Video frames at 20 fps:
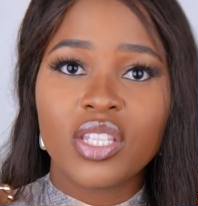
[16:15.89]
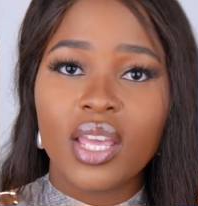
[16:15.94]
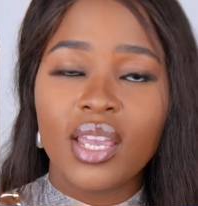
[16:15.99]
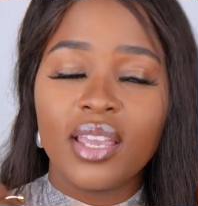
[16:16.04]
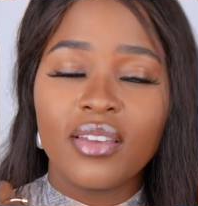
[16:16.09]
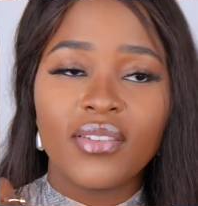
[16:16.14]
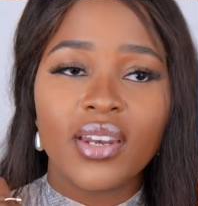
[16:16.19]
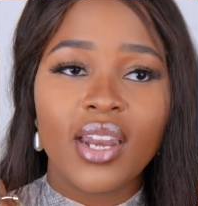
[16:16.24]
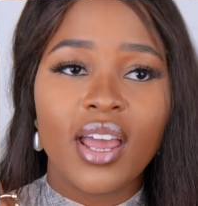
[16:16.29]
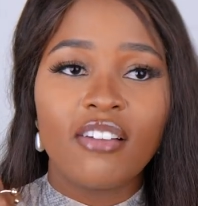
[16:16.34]
They
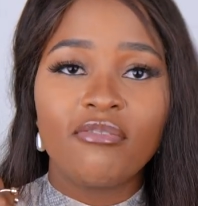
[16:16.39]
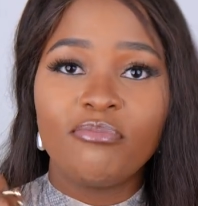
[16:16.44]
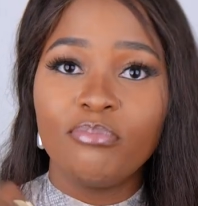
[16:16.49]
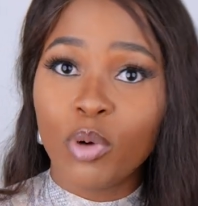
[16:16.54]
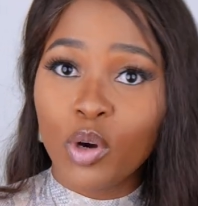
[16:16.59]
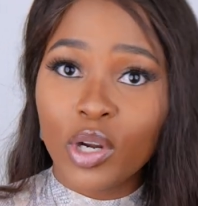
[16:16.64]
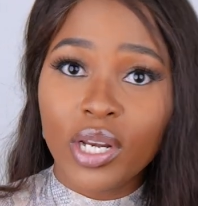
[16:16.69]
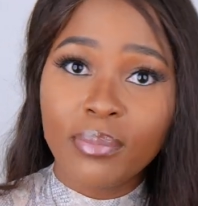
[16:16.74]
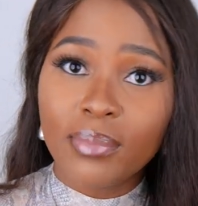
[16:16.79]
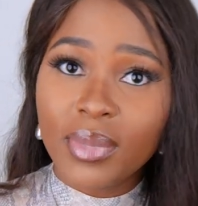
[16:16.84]
even have
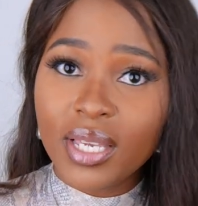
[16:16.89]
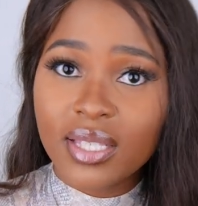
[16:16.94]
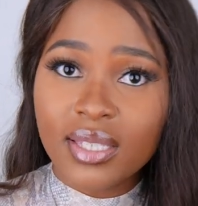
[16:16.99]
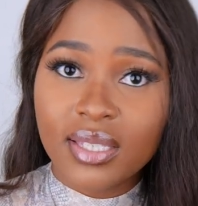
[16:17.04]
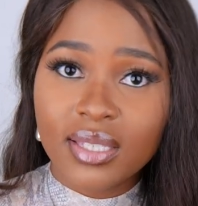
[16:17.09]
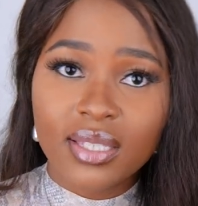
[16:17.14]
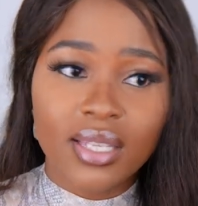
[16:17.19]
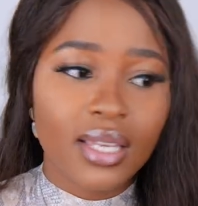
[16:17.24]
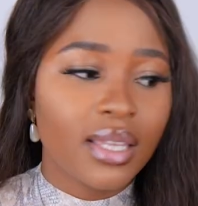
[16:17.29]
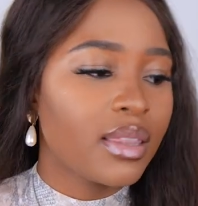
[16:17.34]
body
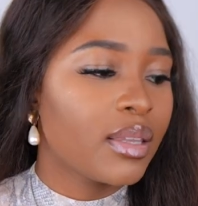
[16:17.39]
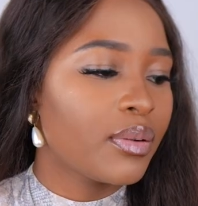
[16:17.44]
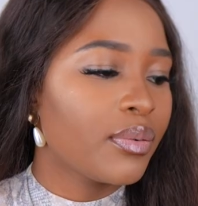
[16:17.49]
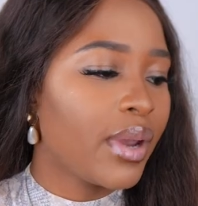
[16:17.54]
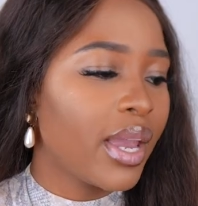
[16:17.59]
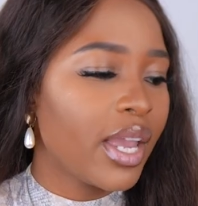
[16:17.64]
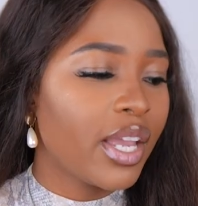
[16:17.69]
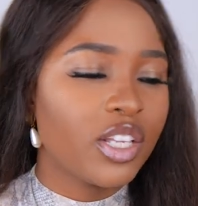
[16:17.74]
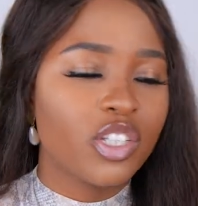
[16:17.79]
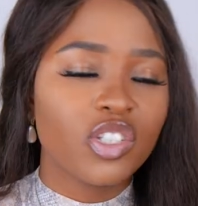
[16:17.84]
mists in the
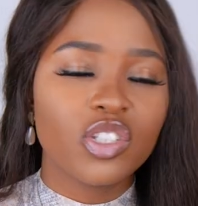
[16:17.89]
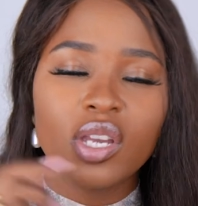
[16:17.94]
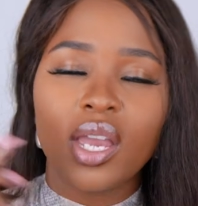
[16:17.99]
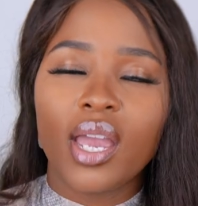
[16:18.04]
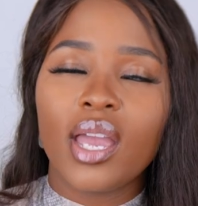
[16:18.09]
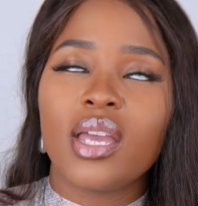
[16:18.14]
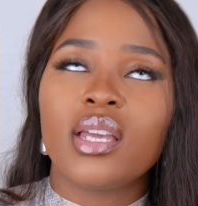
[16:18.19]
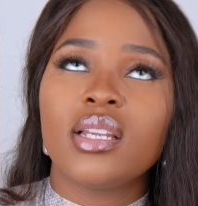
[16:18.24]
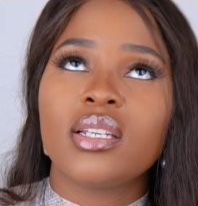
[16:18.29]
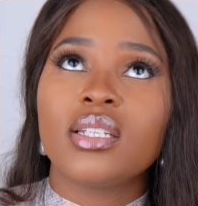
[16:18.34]
range,
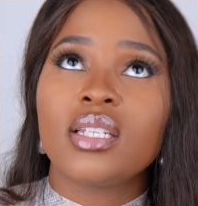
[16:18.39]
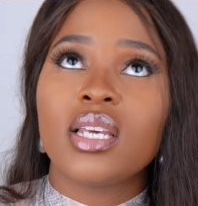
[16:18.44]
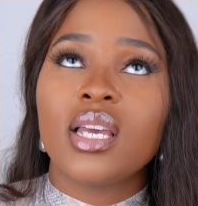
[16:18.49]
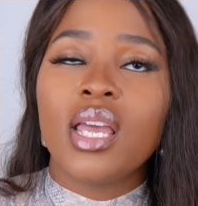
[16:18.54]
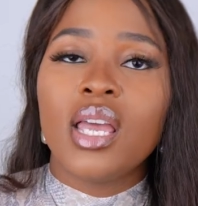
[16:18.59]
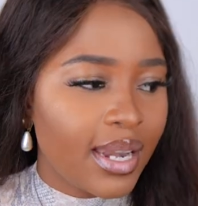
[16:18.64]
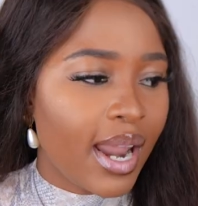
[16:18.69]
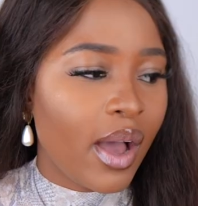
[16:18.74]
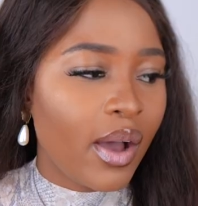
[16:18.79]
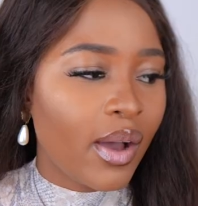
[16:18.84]
and
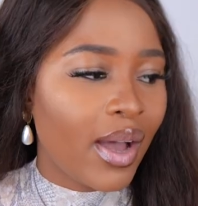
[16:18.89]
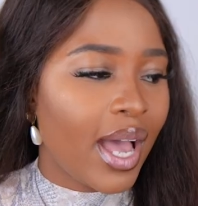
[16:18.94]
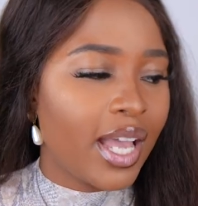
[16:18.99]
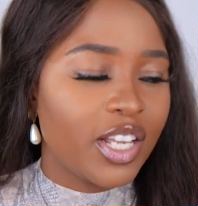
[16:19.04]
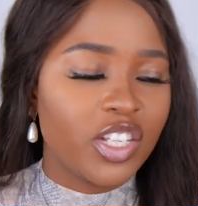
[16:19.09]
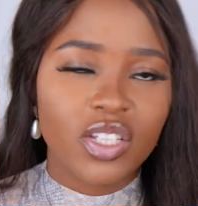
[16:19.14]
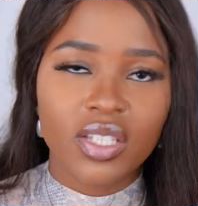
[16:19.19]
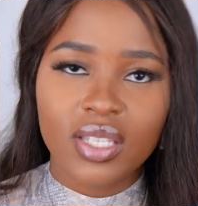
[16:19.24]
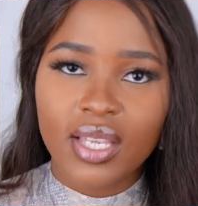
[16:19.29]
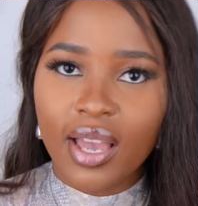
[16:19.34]
now
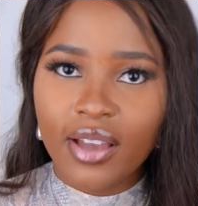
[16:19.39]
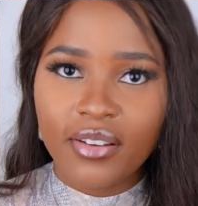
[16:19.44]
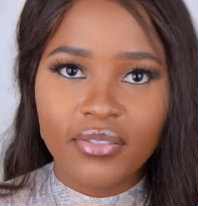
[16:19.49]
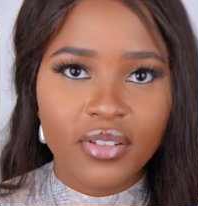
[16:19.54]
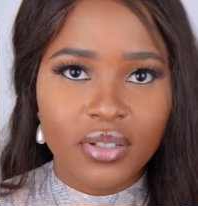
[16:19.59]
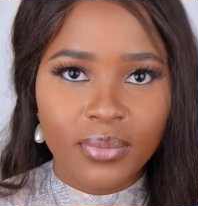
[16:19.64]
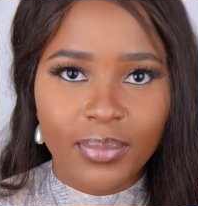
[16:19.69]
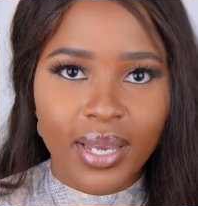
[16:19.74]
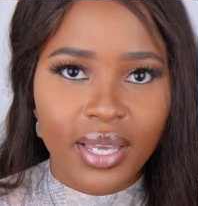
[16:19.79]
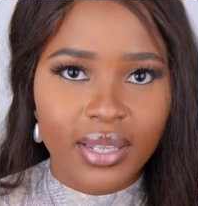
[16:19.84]
I just
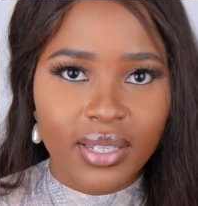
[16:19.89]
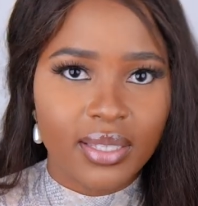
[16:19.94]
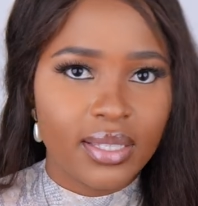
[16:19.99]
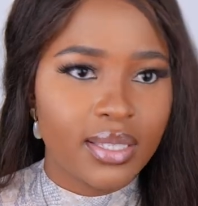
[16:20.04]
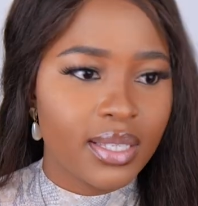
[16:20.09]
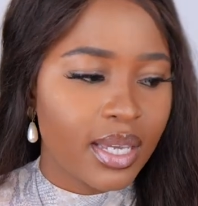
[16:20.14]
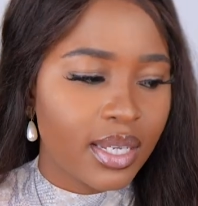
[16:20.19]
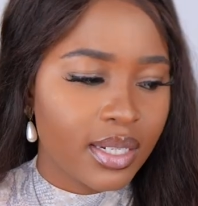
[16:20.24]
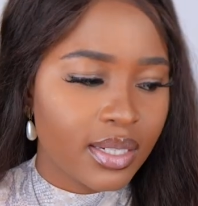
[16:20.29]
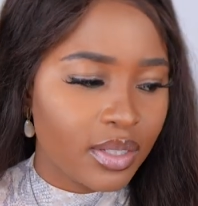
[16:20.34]
have to buy the
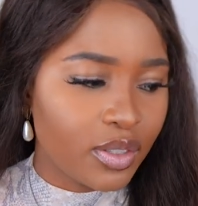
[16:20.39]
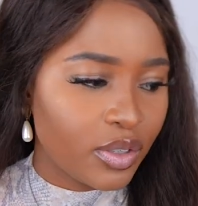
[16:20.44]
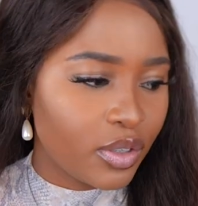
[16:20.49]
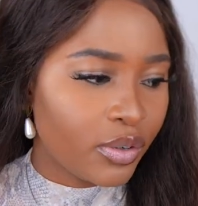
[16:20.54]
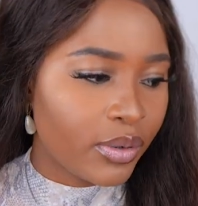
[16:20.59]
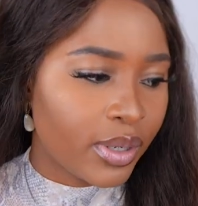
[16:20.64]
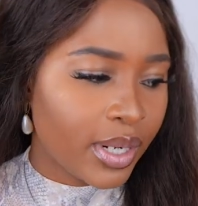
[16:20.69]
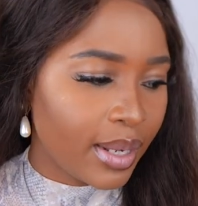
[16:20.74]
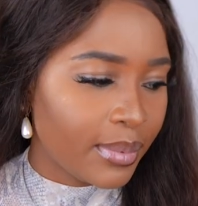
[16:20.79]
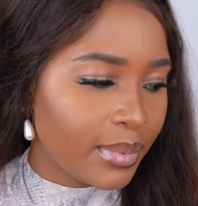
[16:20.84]
set, you
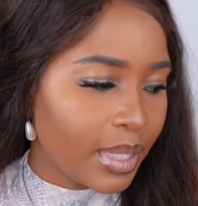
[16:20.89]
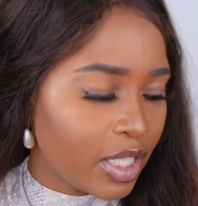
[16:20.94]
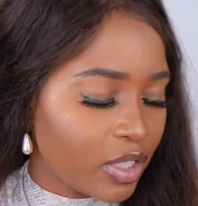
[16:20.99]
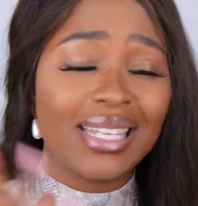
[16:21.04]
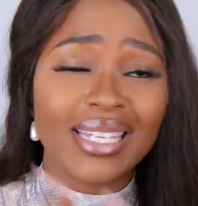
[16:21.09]
know what I mean?